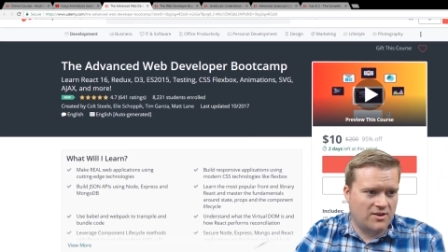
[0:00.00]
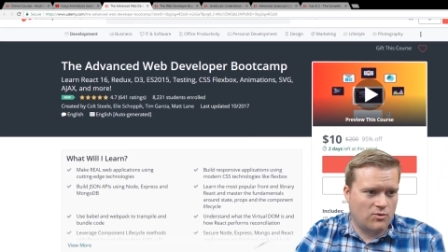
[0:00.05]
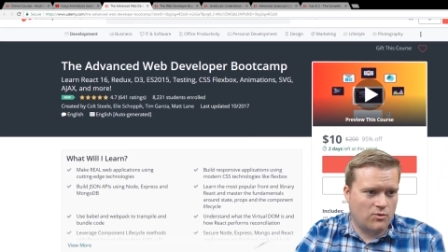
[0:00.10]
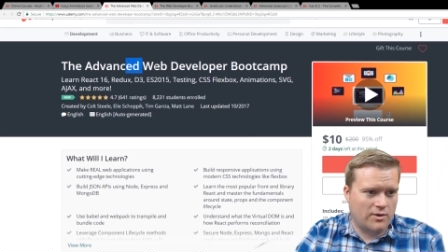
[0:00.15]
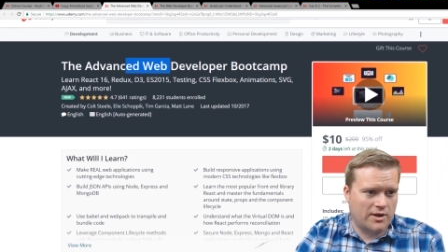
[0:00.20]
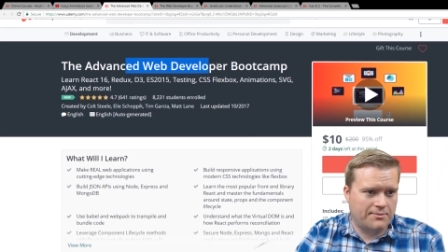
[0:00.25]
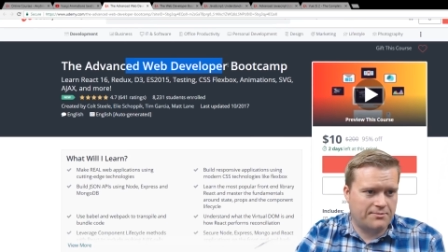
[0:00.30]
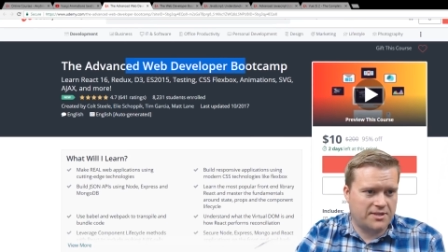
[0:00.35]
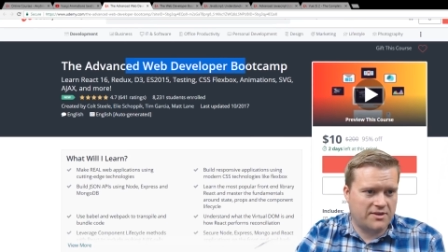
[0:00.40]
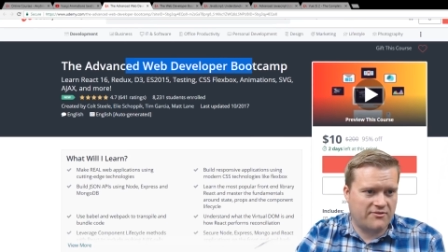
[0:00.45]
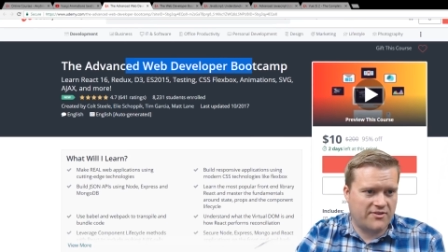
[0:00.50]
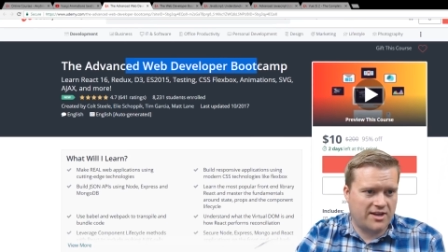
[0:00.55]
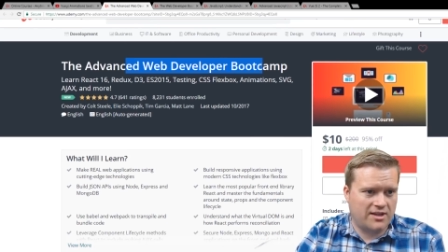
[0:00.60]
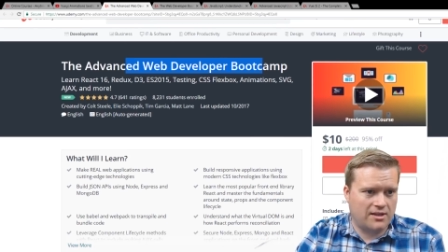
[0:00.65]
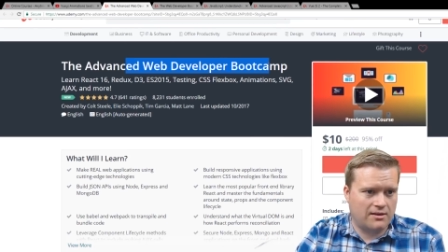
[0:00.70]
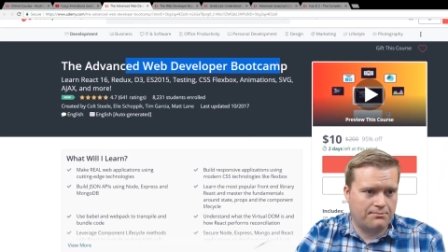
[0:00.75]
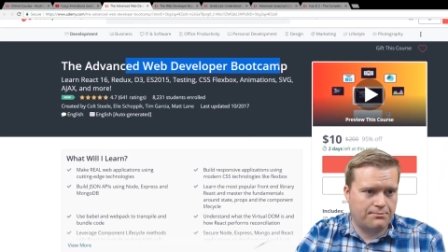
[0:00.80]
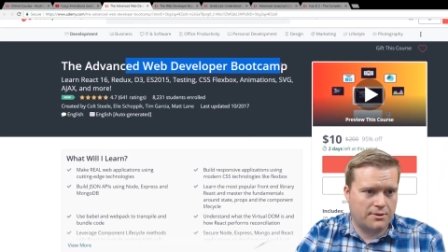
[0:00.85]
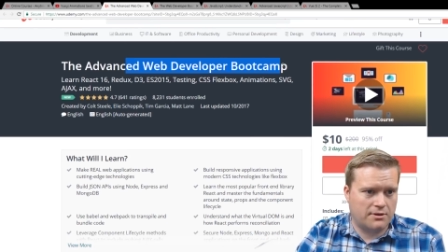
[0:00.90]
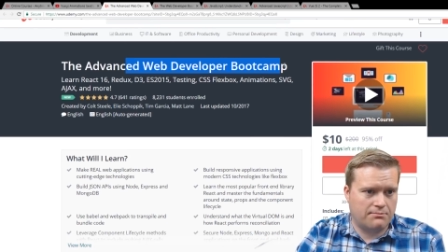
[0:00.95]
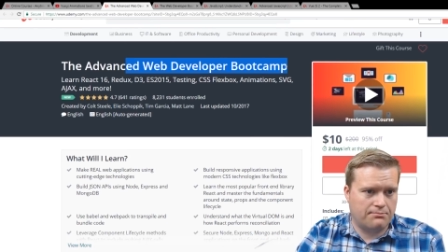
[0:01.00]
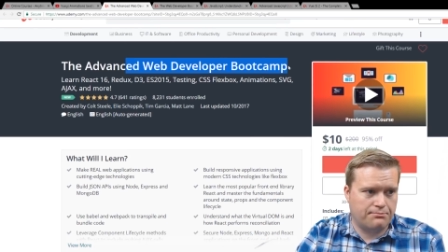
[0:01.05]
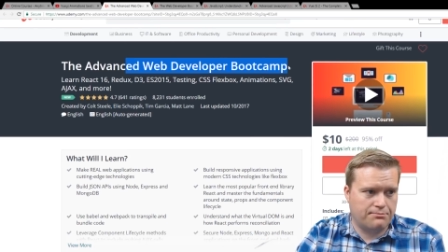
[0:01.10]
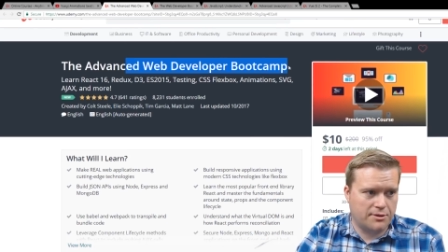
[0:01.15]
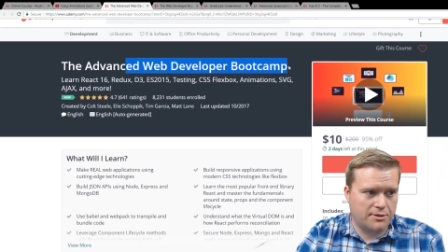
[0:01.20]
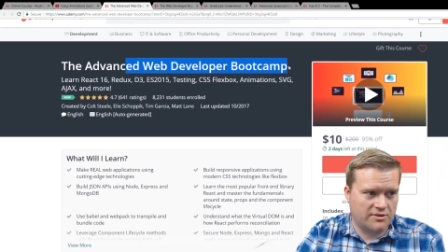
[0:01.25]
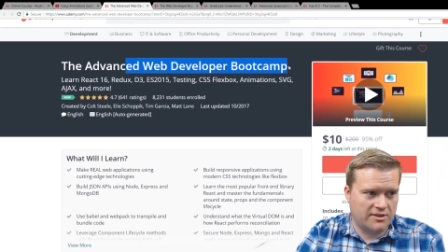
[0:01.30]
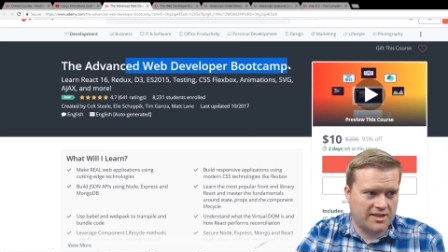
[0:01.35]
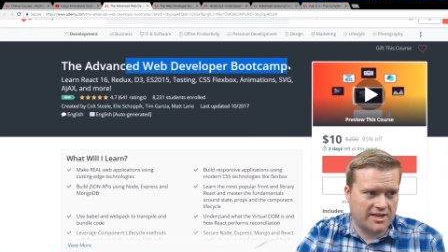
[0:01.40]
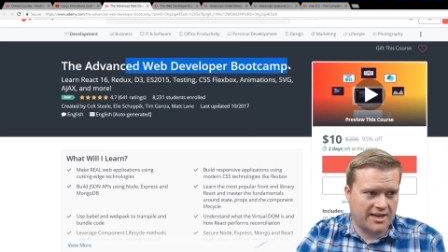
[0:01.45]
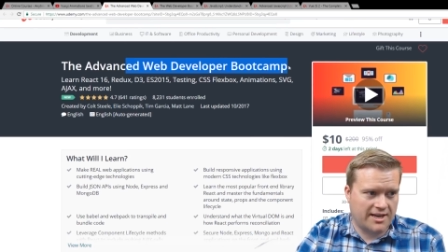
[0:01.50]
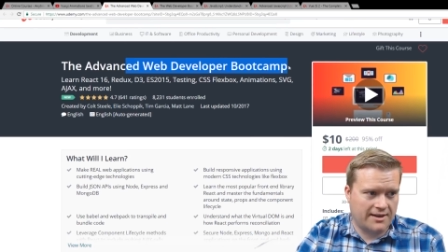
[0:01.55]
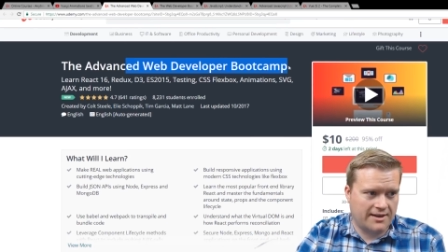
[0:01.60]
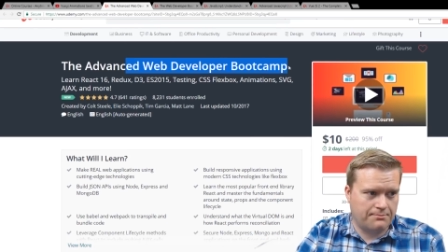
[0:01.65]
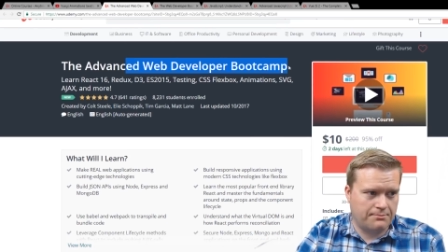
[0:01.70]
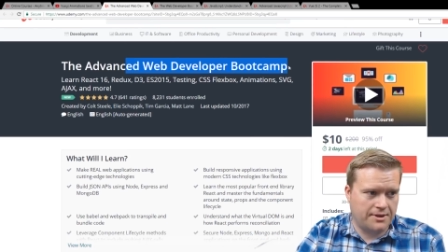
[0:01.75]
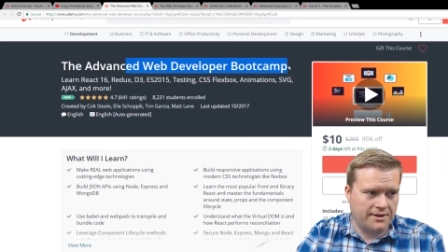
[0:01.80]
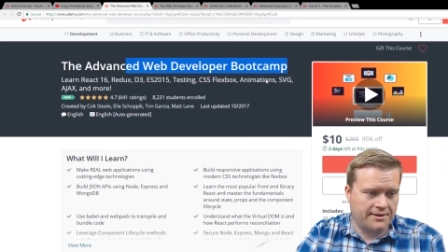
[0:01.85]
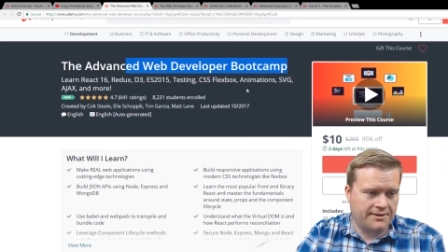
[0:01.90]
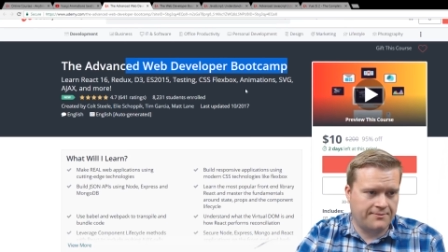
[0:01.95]
Web Developer Bootcamp.
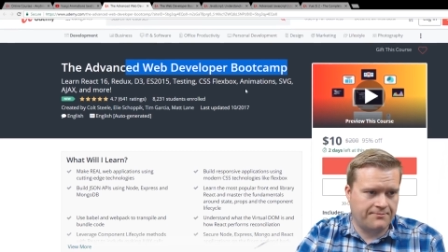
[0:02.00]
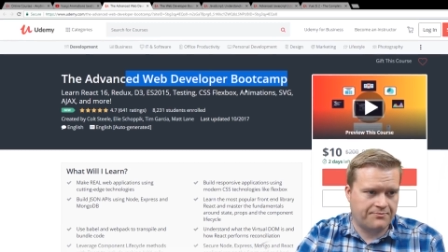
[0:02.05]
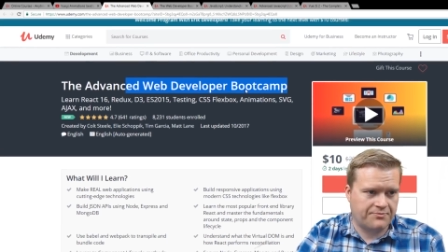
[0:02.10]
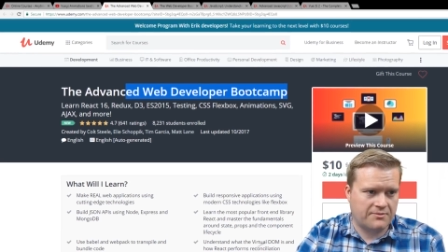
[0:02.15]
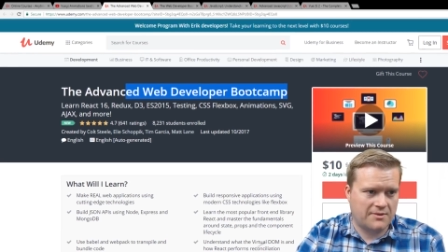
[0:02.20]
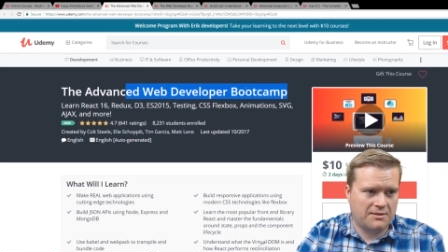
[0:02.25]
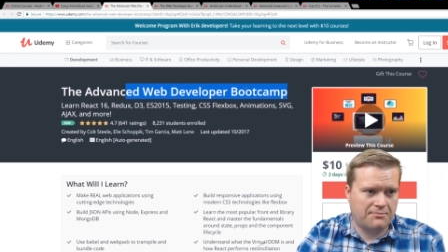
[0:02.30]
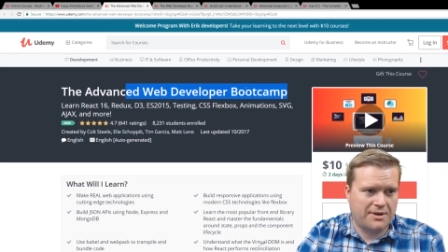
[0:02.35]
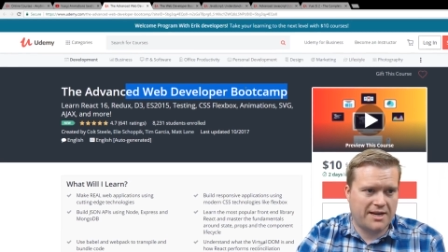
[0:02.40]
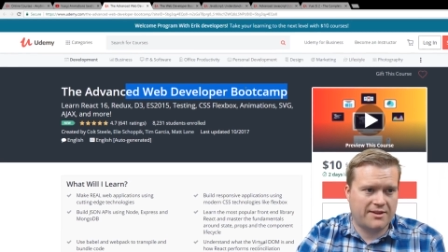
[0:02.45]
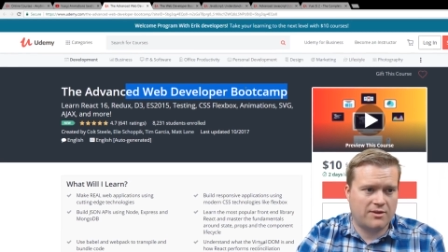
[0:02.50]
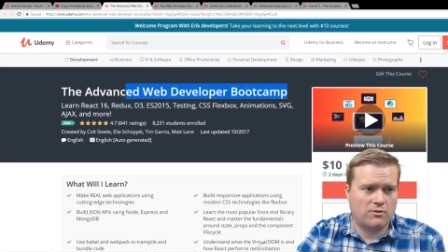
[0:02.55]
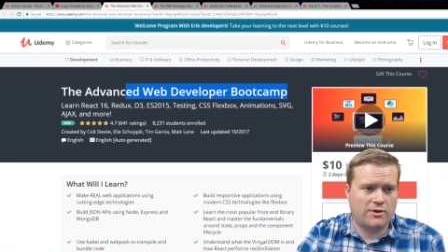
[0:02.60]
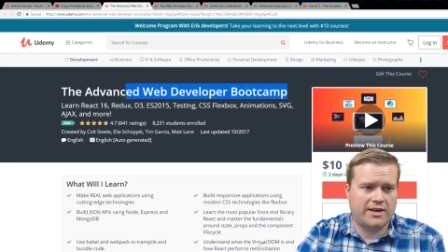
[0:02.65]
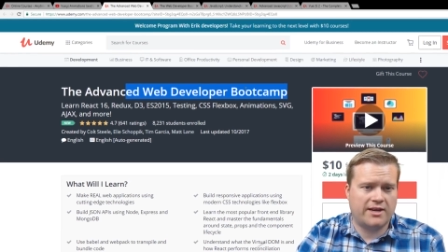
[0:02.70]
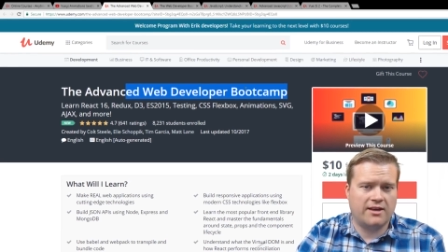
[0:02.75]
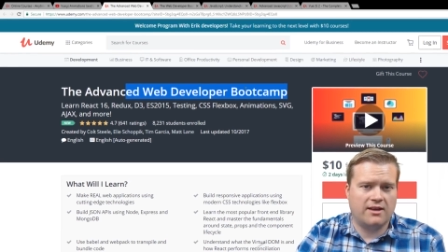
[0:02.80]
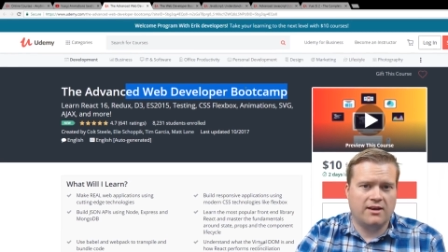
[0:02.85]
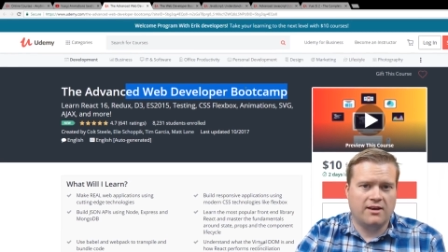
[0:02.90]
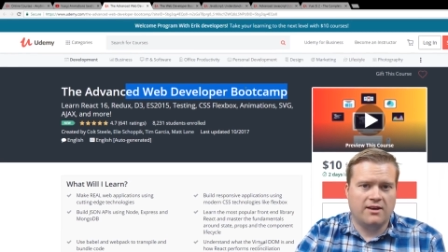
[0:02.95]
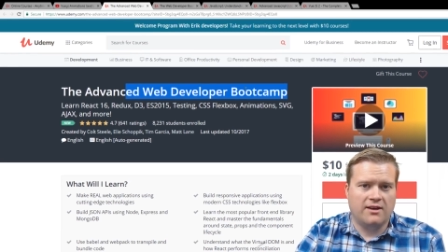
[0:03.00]
And by the way,